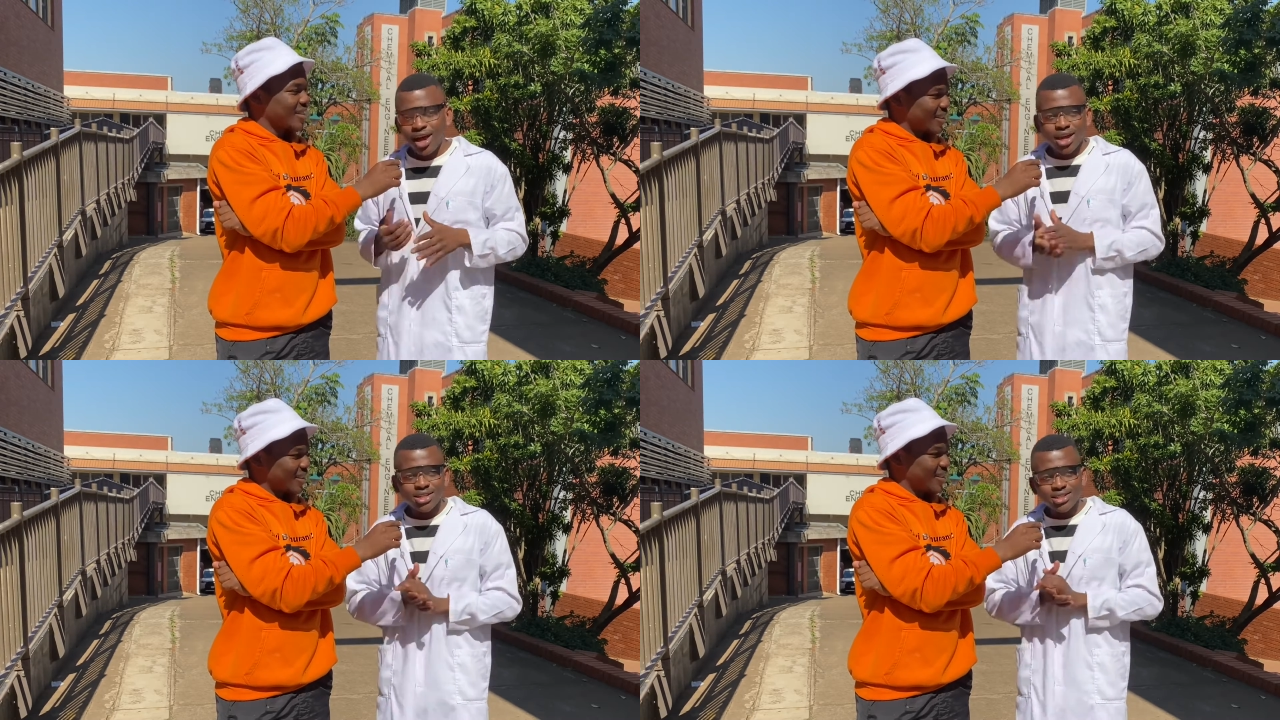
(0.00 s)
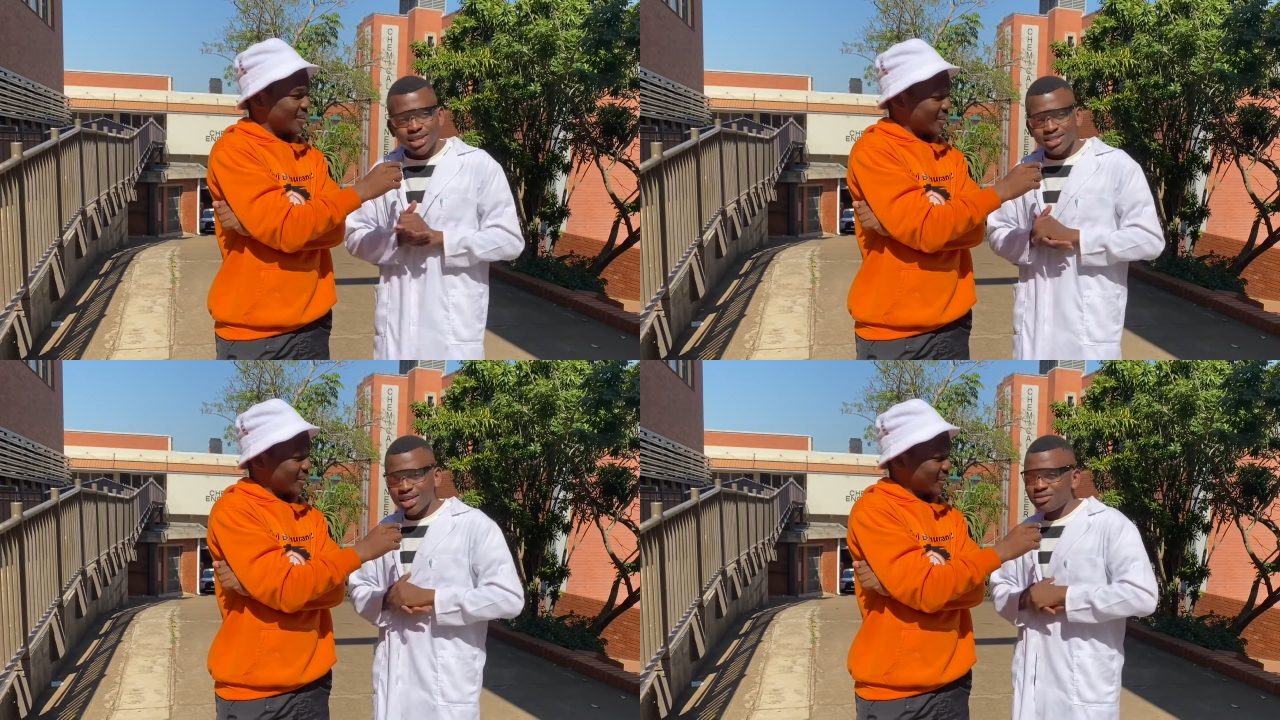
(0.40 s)
Speaker 1: I can say,
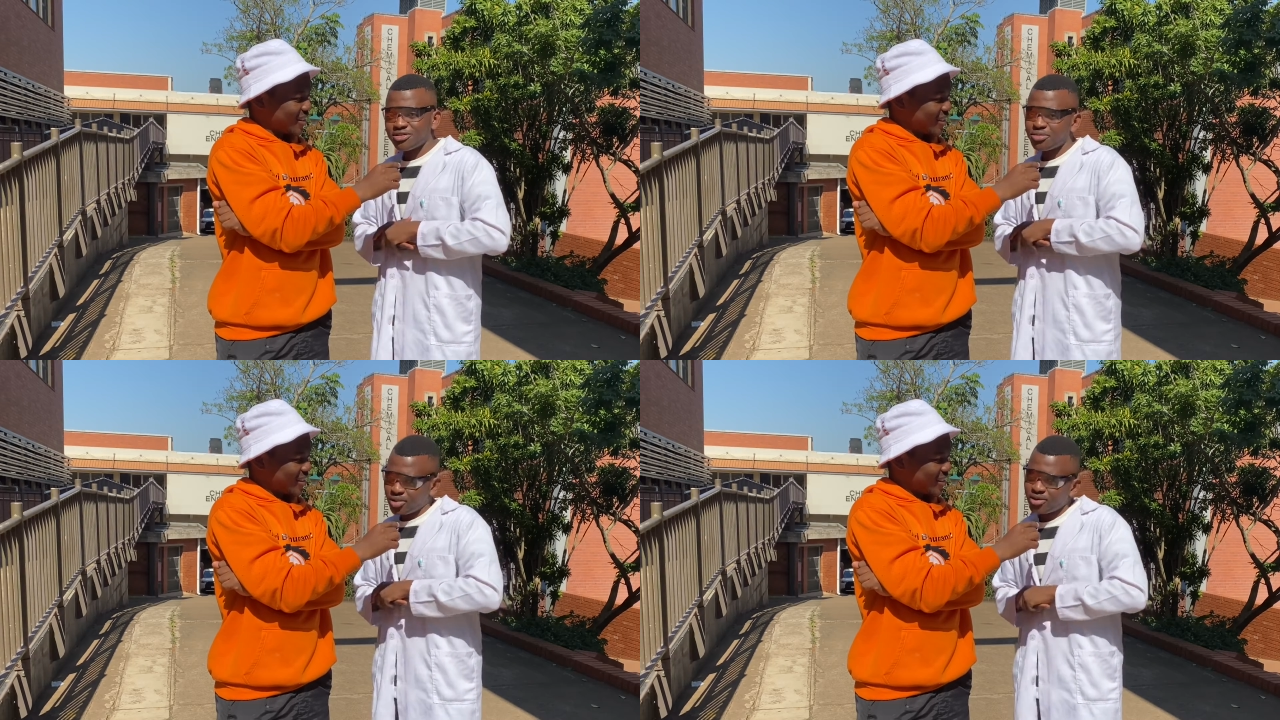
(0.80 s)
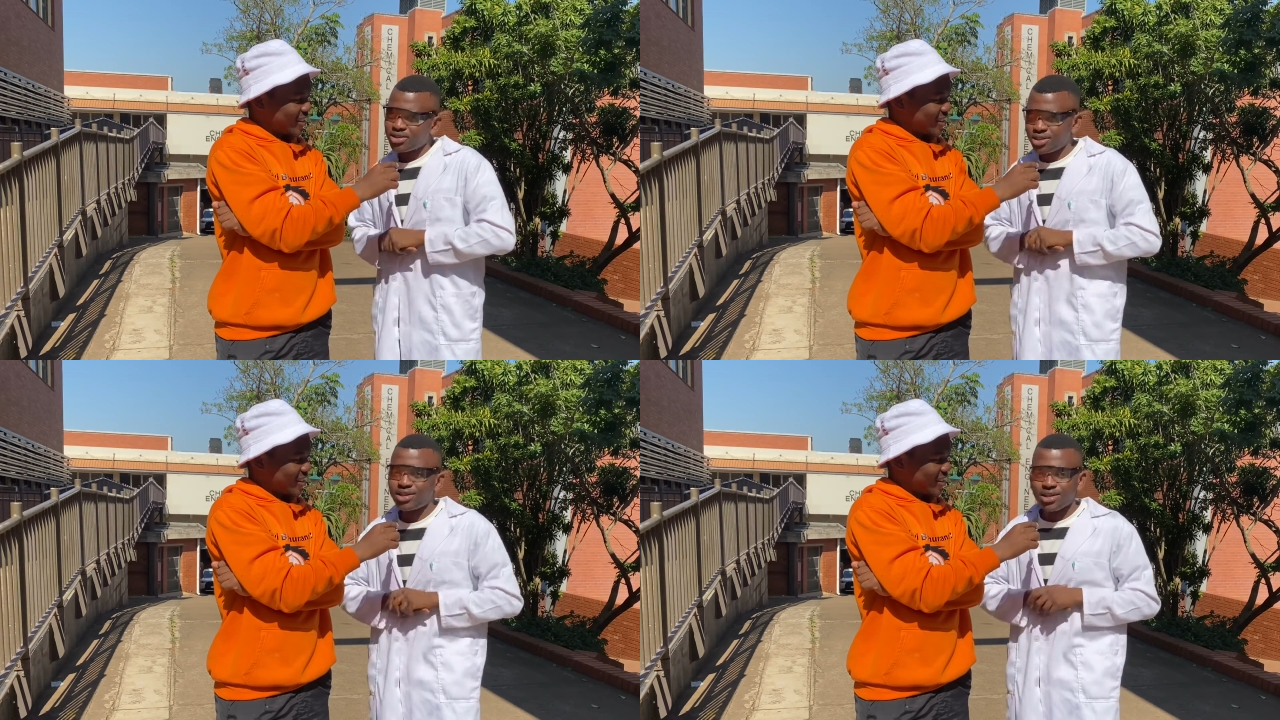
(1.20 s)
in terms of
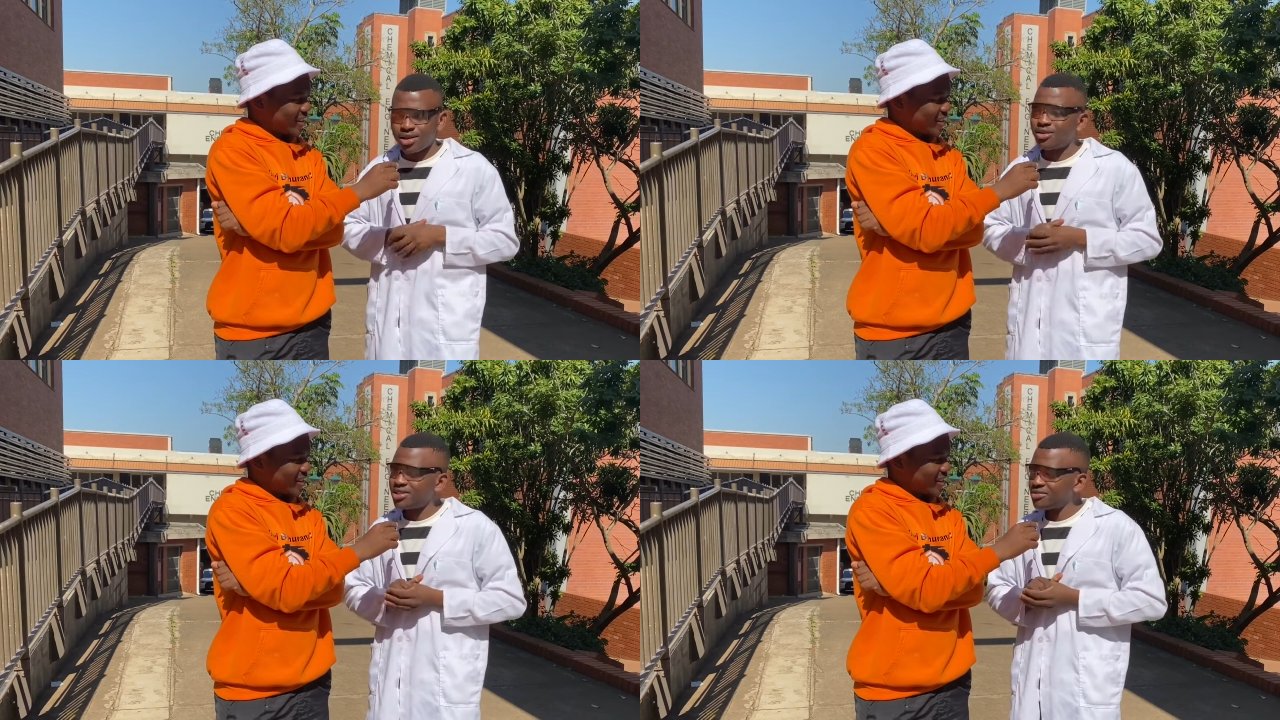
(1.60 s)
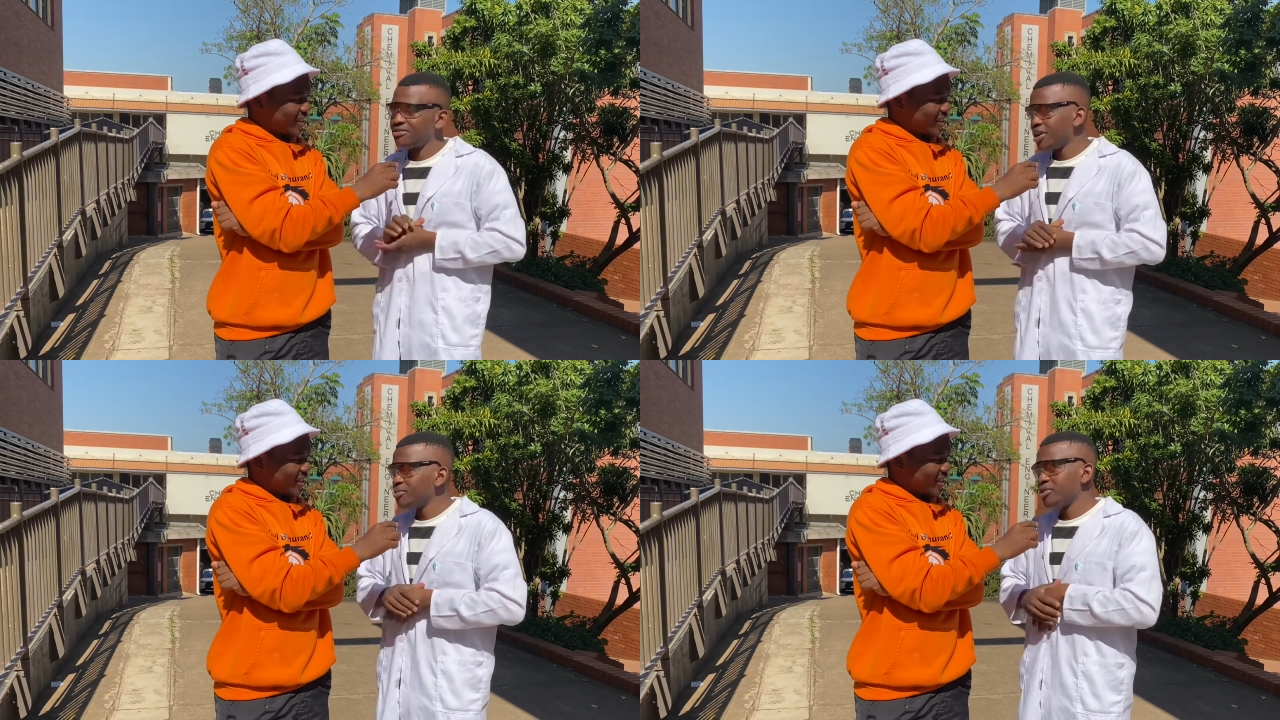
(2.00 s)
beauty, you know, it's a
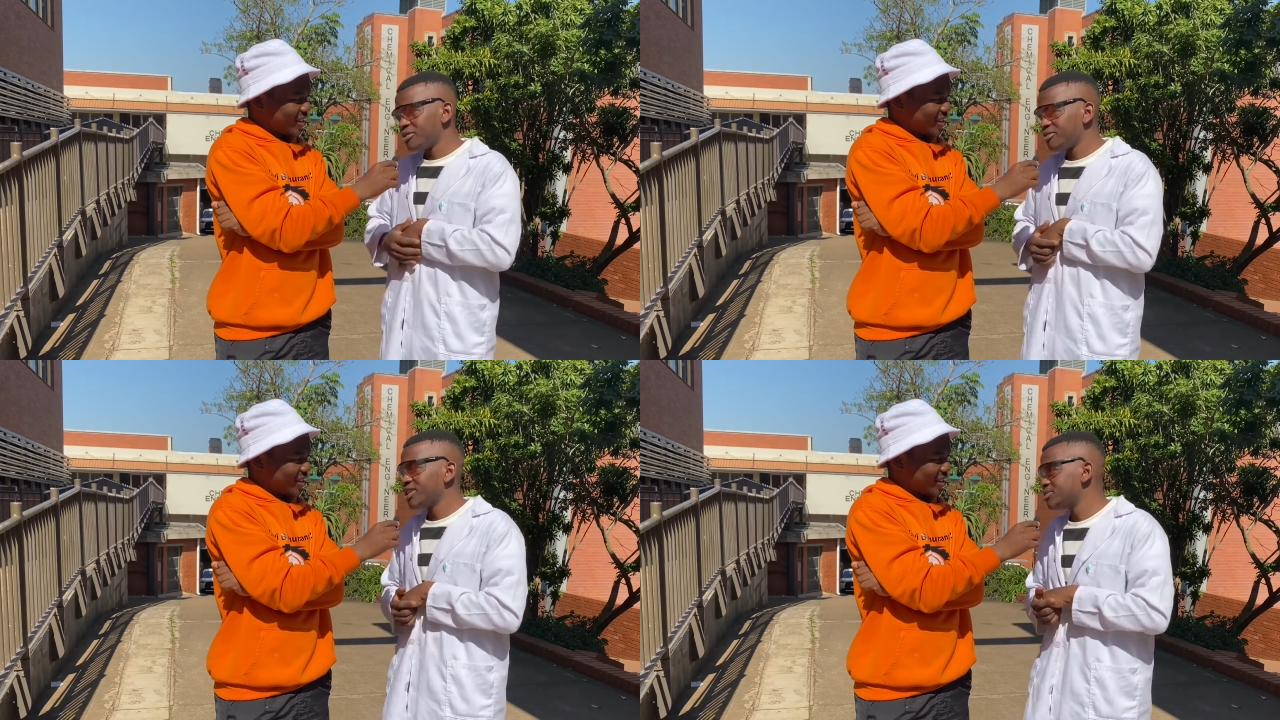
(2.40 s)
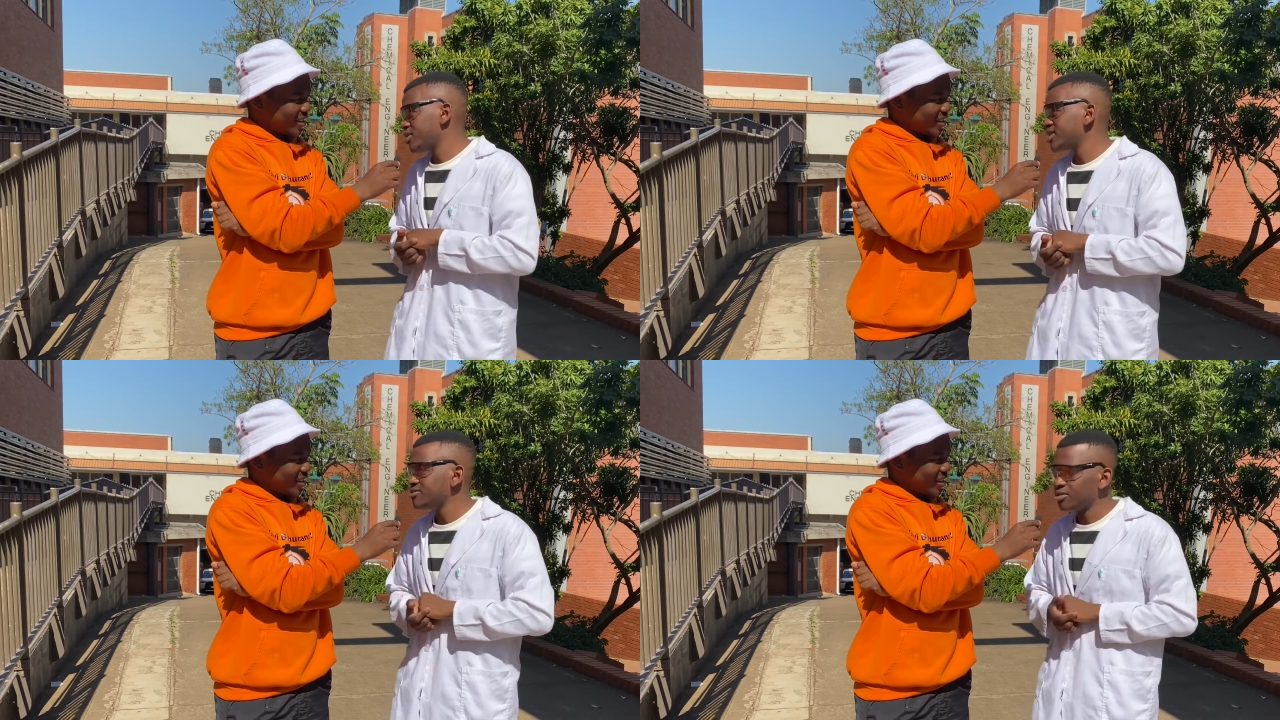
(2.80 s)
very beautiful
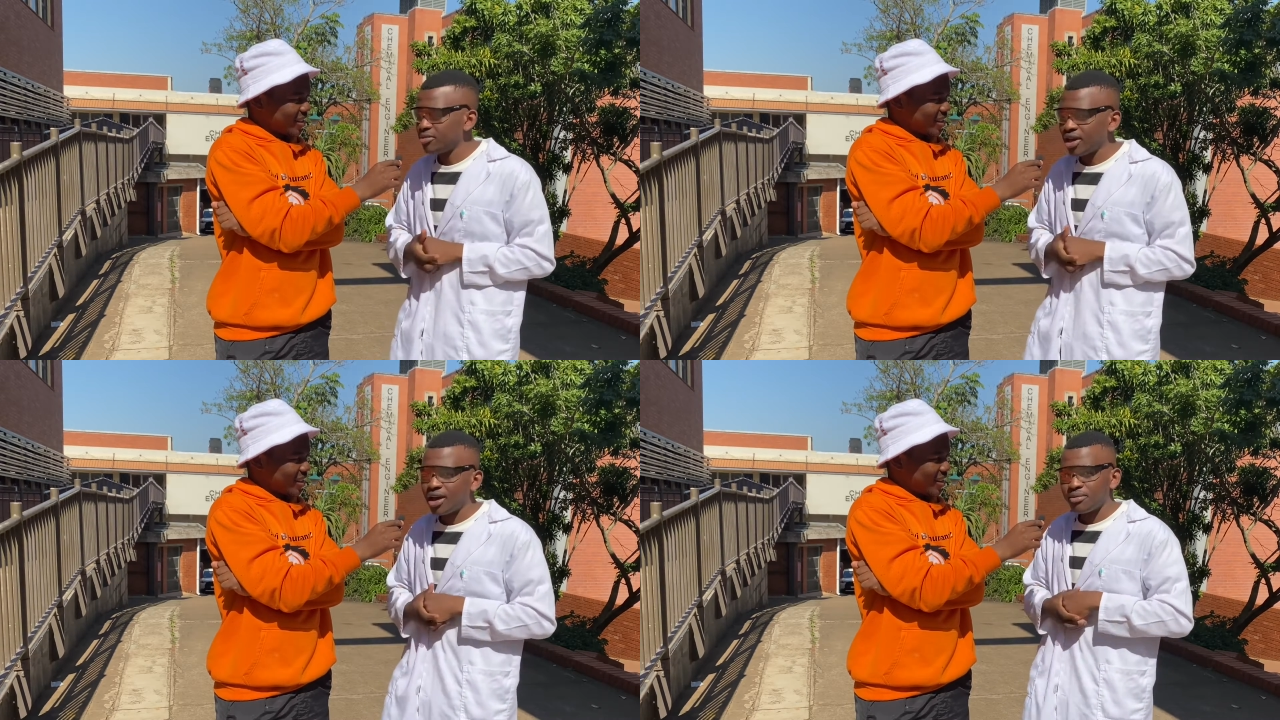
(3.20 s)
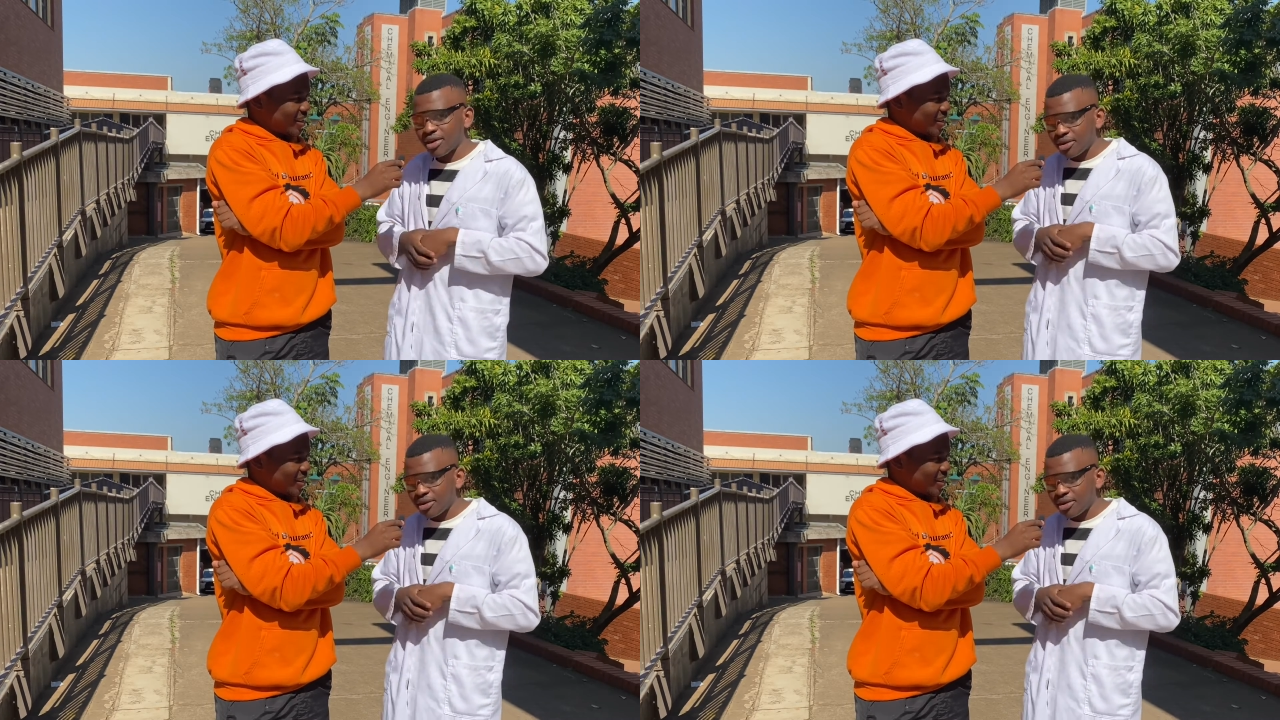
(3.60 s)
experience for me. I'm